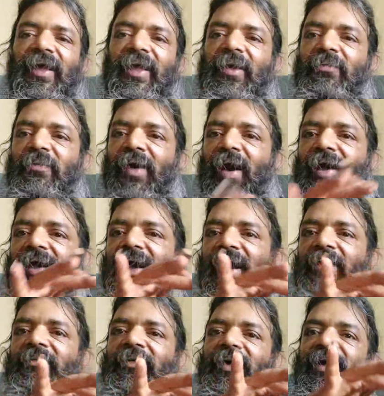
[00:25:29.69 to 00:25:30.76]
If I
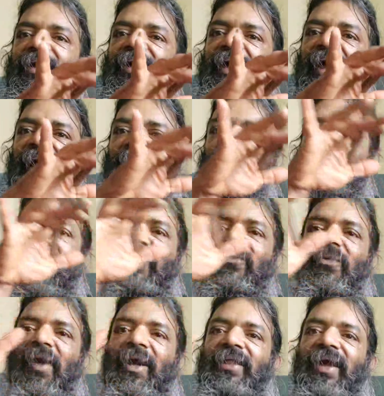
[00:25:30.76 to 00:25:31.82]
have
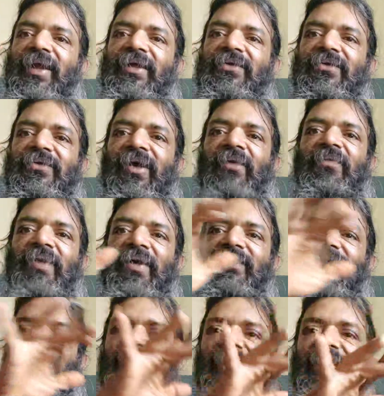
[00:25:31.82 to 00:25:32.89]
fxy, that is
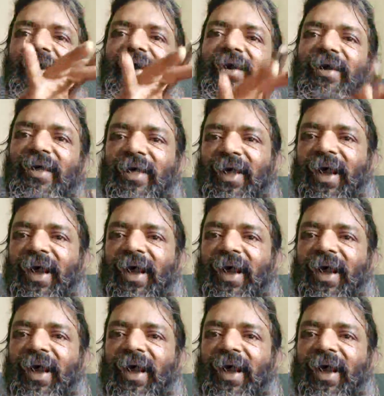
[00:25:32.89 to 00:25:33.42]
surface area,